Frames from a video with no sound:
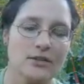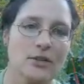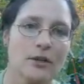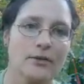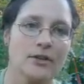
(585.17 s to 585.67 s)

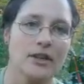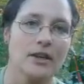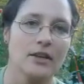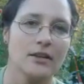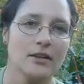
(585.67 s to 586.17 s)
So if it's
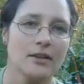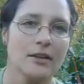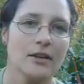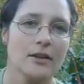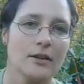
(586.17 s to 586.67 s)
like
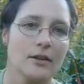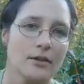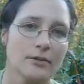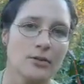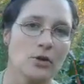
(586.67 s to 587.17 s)

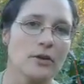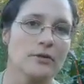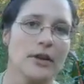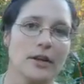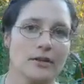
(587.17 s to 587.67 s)
full of
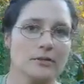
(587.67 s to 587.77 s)
like,